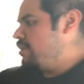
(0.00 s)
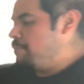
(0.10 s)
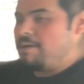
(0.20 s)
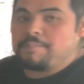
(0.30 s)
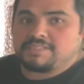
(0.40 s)
the
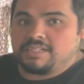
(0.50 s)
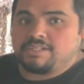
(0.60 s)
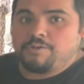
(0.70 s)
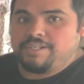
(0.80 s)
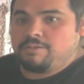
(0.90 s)
pump is gonna
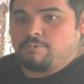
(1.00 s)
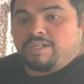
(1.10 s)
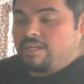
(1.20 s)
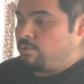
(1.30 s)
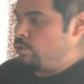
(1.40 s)
go in. We're
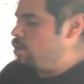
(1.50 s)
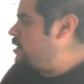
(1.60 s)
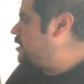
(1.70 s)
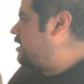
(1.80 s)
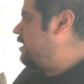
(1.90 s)
no
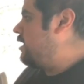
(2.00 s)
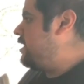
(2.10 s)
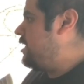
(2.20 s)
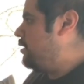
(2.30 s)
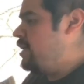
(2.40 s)
longer gonna
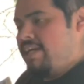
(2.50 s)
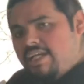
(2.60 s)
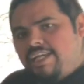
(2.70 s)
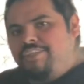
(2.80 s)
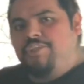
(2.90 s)
lean out,
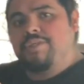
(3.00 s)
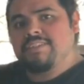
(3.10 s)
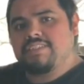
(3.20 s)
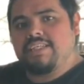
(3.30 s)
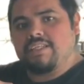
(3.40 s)
and you can
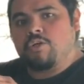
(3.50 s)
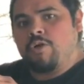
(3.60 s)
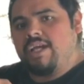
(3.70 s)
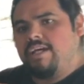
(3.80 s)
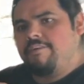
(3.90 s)
see the
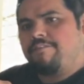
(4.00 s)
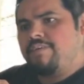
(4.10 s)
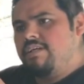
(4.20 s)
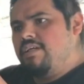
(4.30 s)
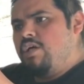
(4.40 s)
graph.
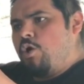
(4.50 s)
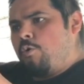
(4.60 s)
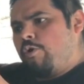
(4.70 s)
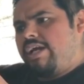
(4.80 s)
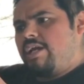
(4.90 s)

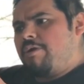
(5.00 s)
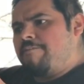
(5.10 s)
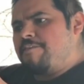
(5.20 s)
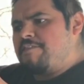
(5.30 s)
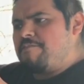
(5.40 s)
We're at
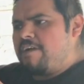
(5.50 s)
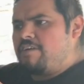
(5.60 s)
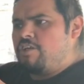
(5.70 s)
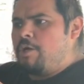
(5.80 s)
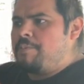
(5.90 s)
around
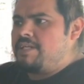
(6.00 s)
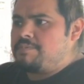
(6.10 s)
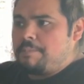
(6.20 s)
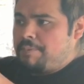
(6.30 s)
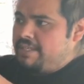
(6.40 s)
5,500
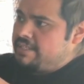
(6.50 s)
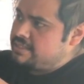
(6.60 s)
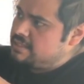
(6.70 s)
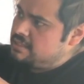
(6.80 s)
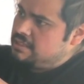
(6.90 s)
RPMs.
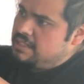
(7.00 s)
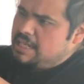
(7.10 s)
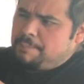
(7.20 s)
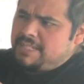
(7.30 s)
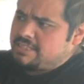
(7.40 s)

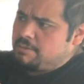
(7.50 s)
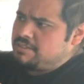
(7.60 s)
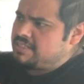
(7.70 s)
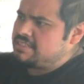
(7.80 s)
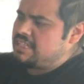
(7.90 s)
It peaks around
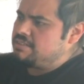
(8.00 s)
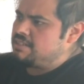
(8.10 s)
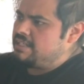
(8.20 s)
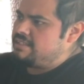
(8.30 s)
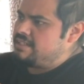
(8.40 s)

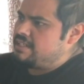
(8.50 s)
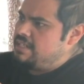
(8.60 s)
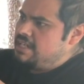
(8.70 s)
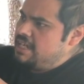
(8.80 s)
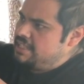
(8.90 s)
6,000, I think,
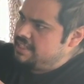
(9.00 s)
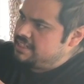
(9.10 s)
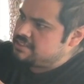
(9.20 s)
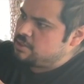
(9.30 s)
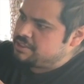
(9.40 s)
and then
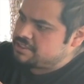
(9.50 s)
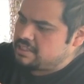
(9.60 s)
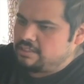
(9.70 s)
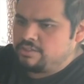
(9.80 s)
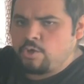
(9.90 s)
it starts
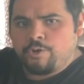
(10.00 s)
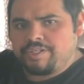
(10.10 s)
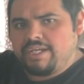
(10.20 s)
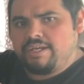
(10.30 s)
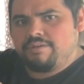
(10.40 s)
going down.